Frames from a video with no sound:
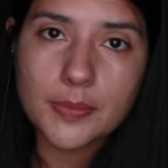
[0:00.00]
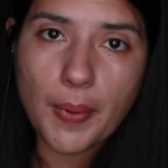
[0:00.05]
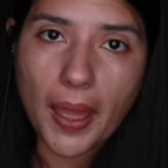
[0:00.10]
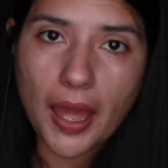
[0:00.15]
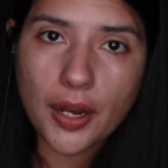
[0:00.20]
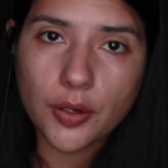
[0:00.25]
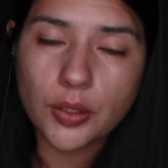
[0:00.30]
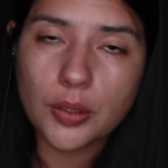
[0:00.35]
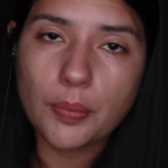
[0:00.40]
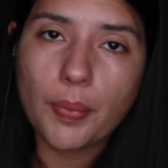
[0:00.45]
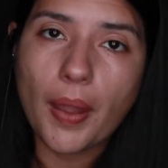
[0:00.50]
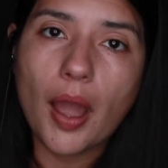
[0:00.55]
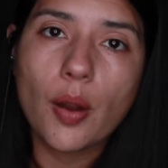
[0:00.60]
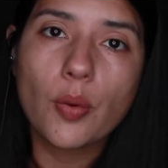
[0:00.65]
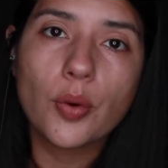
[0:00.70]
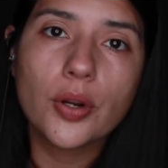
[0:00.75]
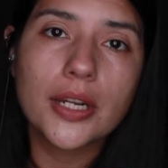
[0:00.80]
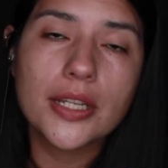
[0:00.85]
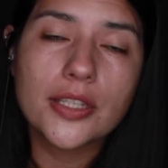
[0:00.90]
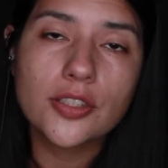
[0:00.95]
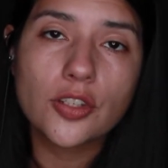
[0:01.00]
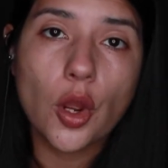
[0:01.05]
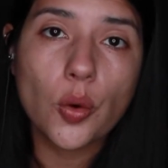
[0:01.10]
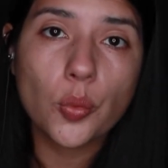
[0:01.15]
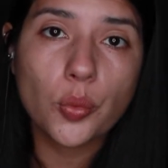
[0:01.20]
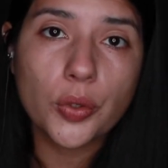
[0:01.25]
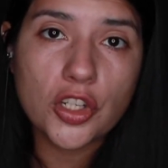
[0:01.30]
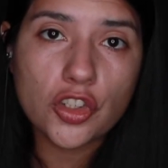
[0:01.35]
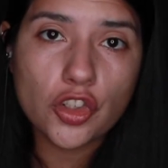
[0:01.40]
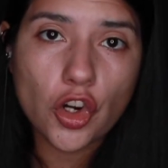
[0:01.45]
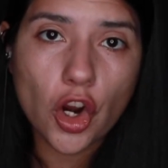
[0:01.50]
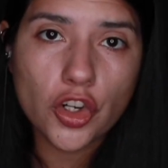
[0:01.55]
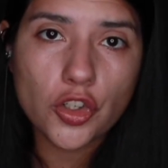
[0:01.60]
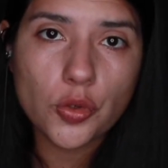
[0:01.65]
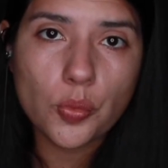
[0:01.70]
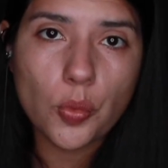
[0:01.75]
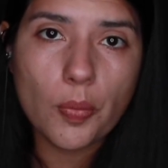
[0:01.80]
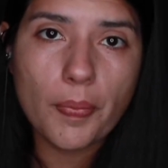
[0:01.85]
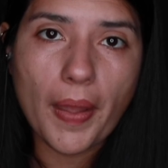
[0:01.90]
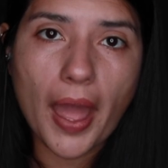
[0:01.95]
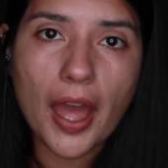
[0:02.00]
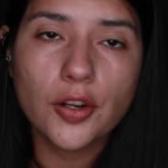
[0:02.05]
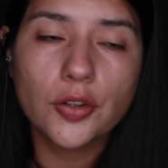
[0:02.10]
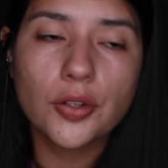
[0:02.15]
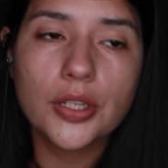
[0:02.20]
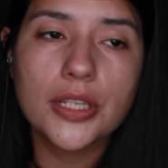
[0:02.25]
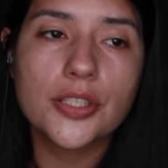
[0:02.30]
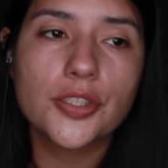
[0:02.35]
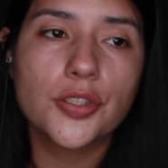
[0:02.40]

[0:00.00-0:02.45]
battery powered, it's not rechargeable battery.